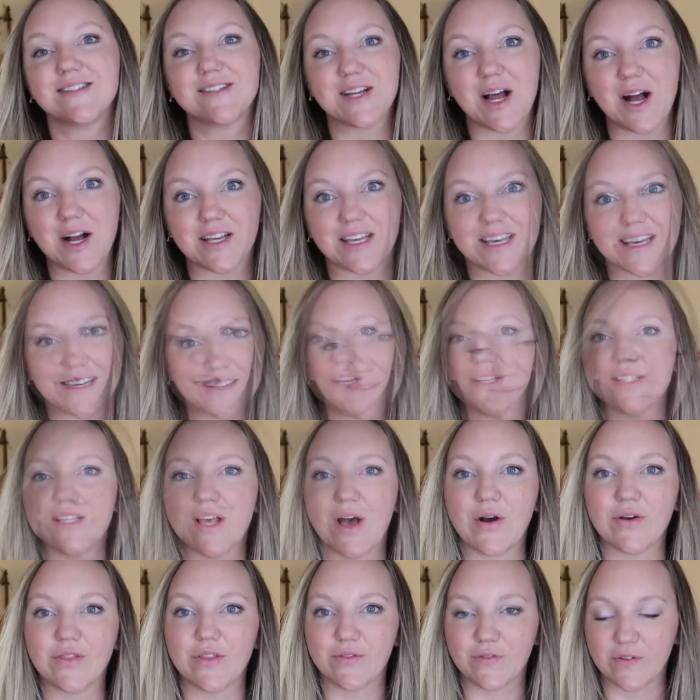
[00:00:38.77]
stocking.
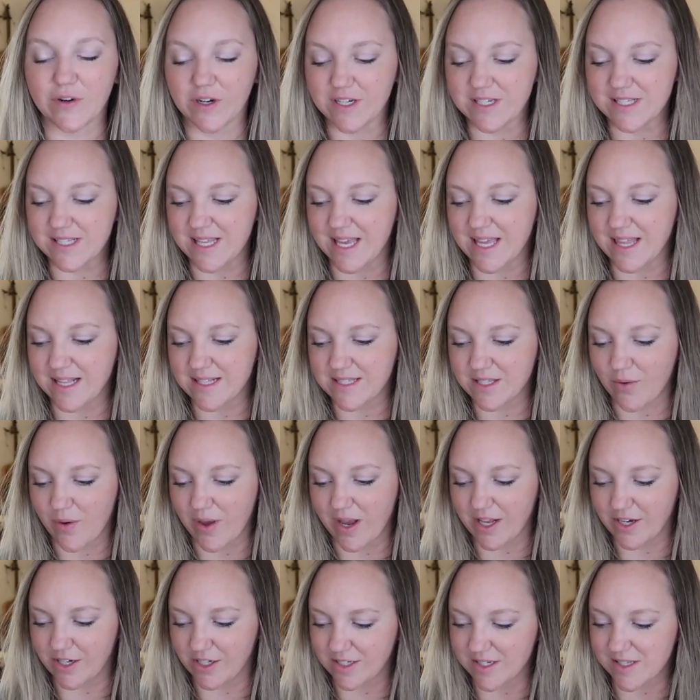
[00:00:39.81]
So the first thing that's
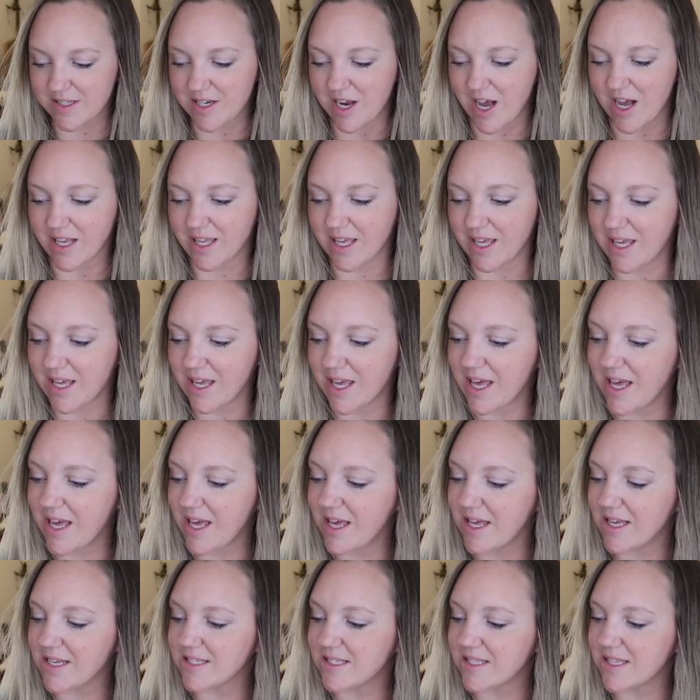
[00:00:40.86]
going in her stocking
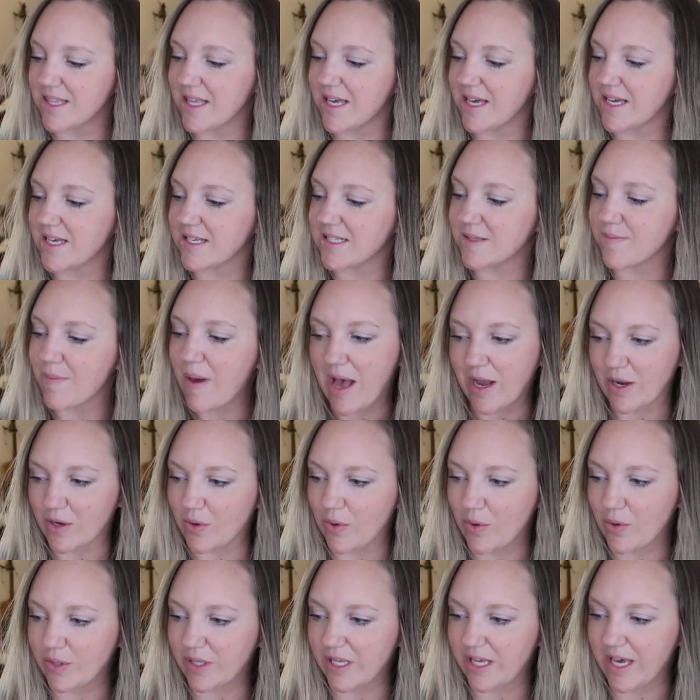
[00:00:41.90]
is this
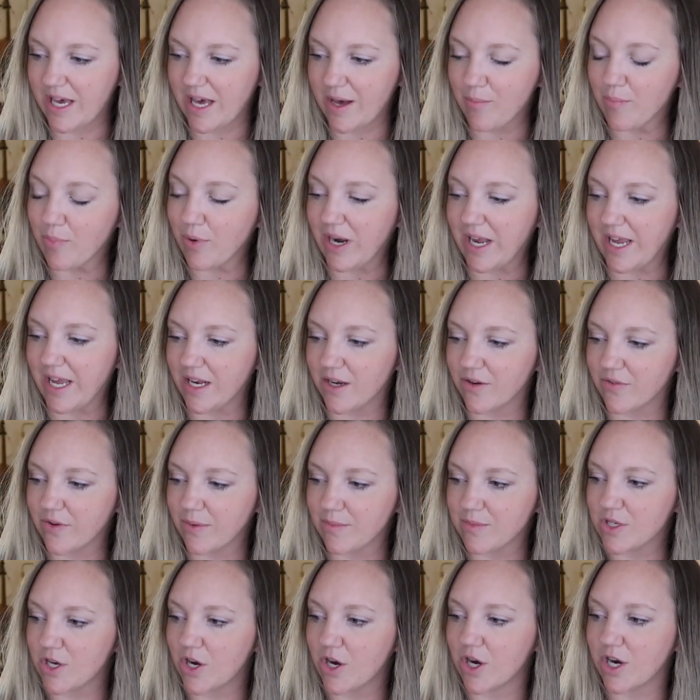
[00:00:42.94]
Magnolia brand
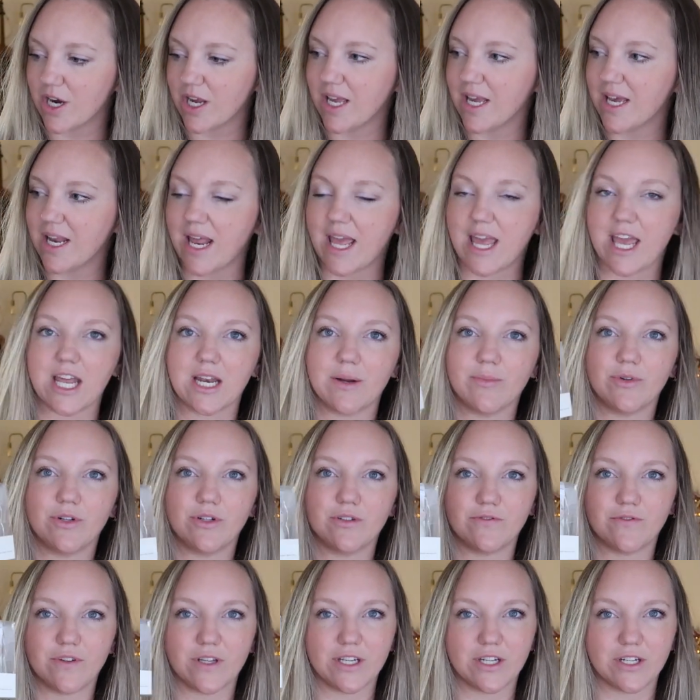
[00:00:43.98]
from Target
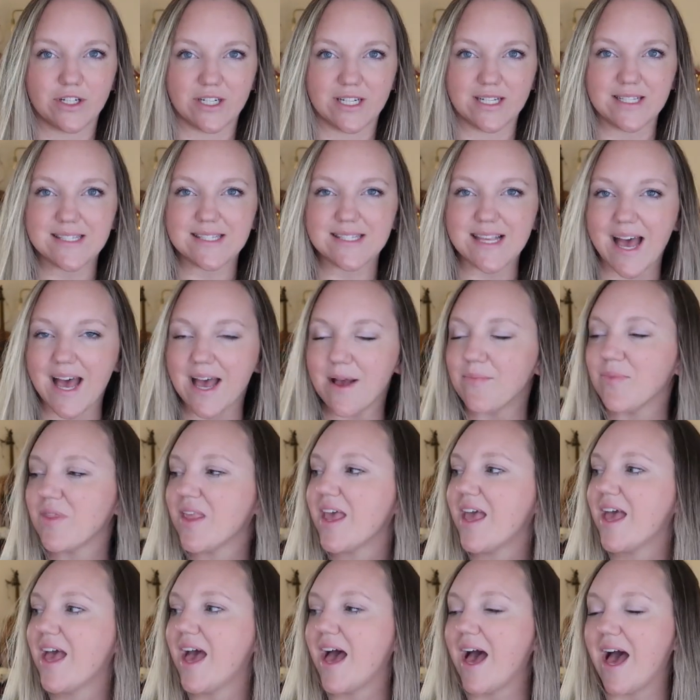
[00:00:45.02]
animal figurine set.
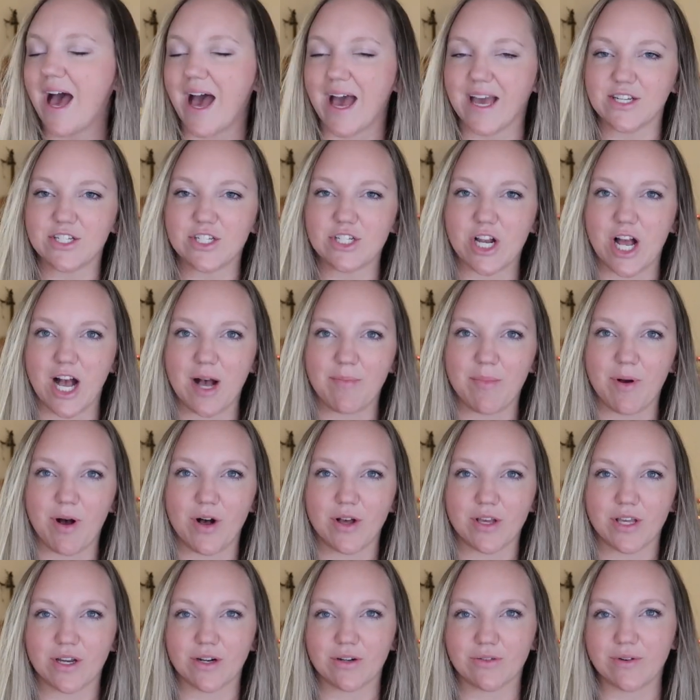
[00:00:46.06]
I shop
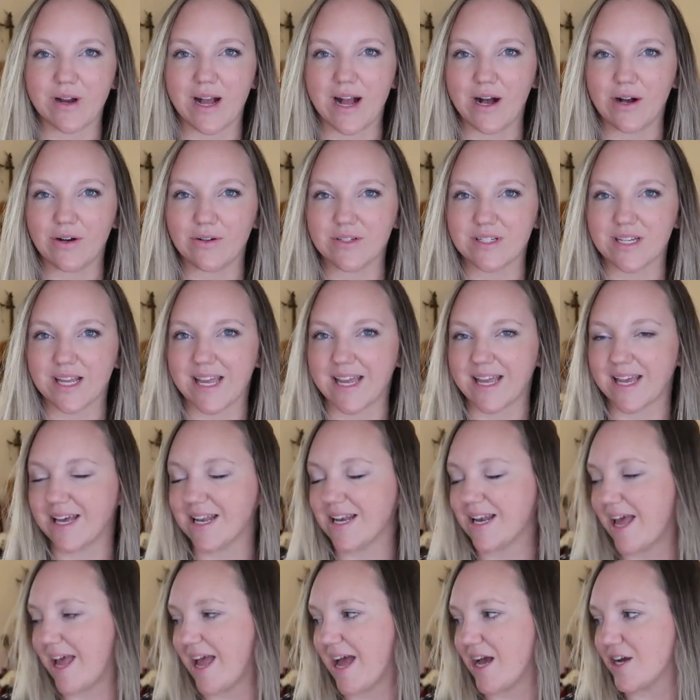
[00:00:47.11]
all year round
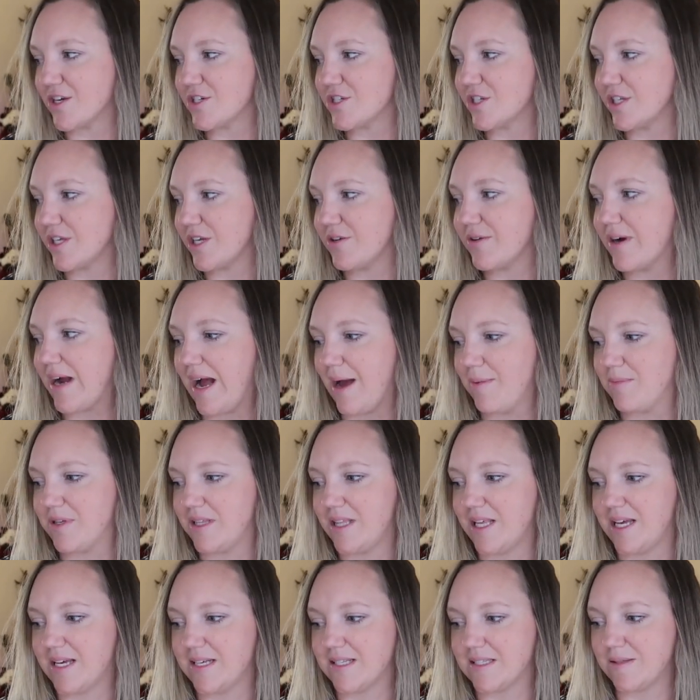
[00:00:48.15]
and I actually
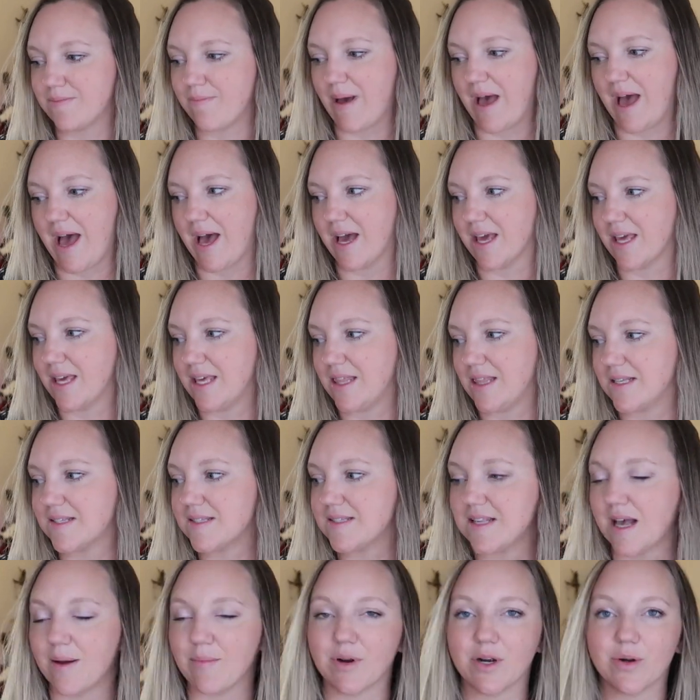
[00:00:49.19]
grabbed this back in the
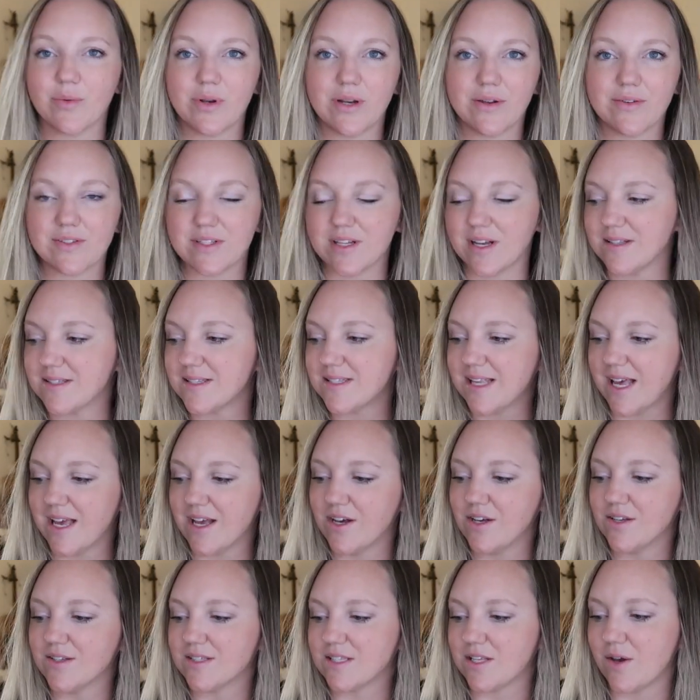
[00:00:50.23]
summer when it was on
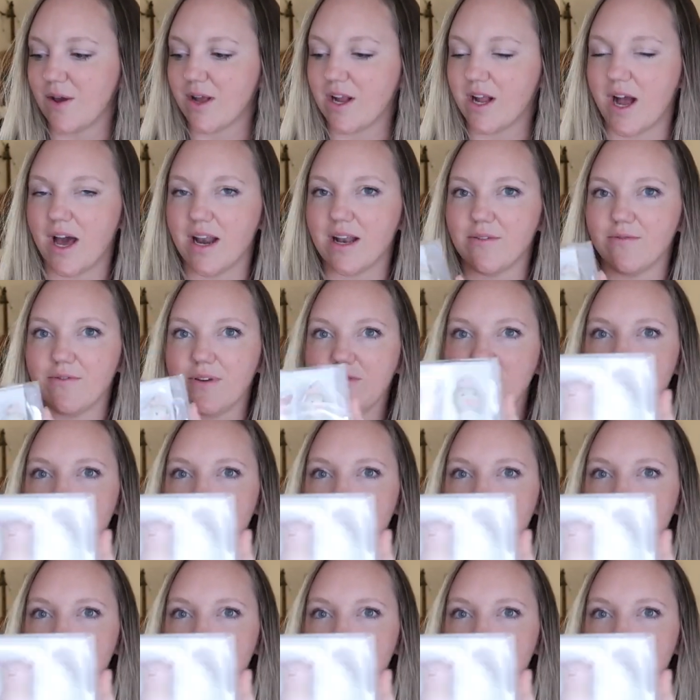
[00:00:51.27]
sale, so I got it